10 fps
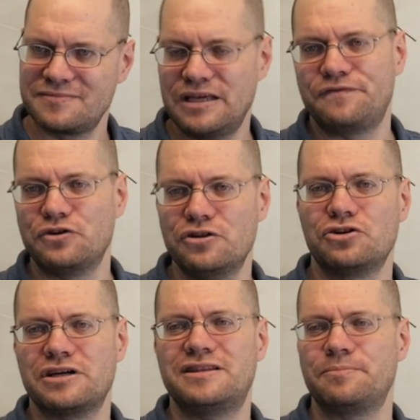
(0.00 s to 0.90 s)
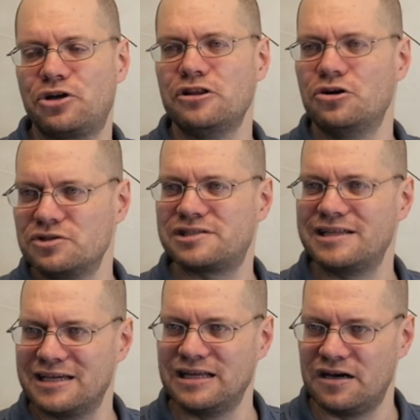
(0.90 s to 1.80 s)
if you look at them
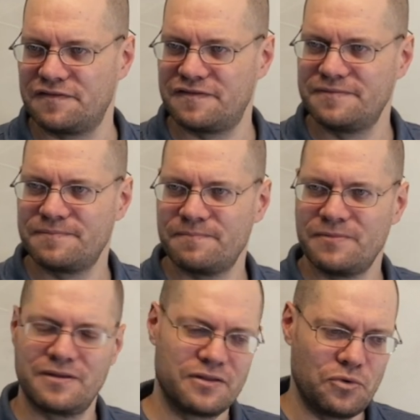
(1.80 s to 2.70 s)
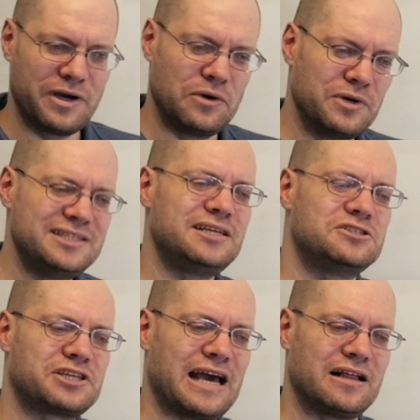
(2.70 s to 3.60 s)
closely enough. The way we
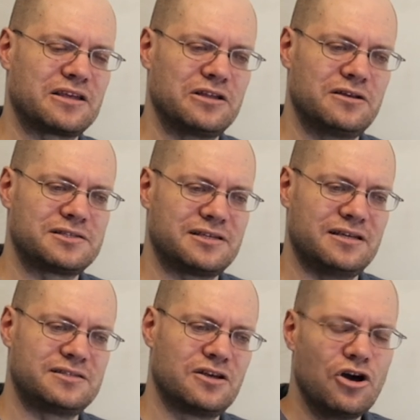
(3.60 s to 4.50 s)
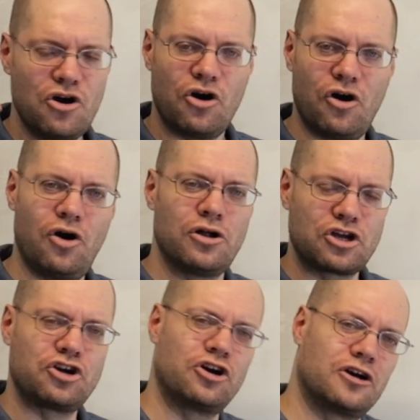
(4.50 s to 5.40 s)
teach calculus is all
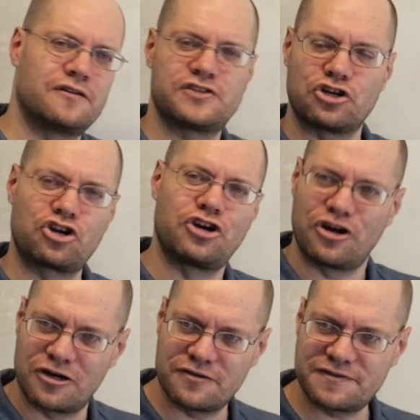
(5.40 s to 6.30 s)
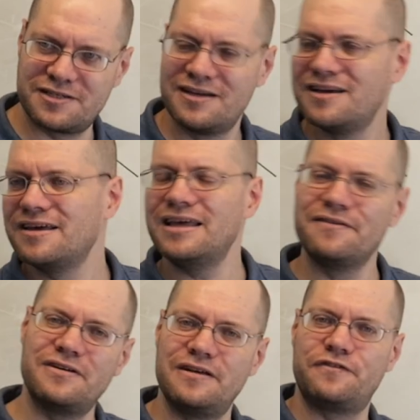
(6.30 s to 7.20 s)
curves are curved
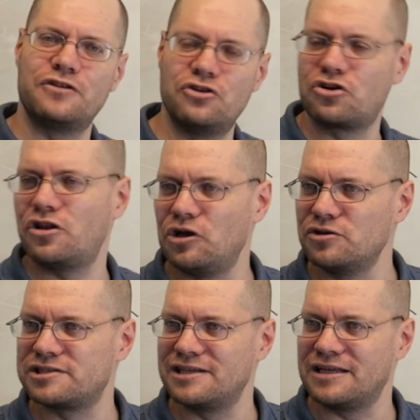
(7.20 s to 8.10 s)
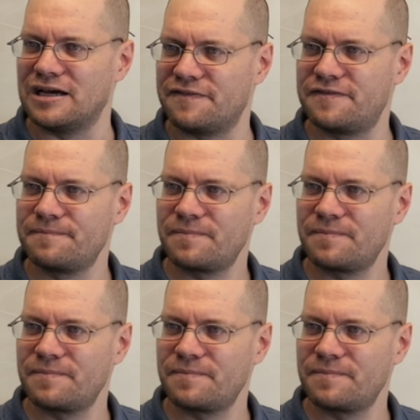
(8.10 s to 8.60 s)
even if you look closely enough.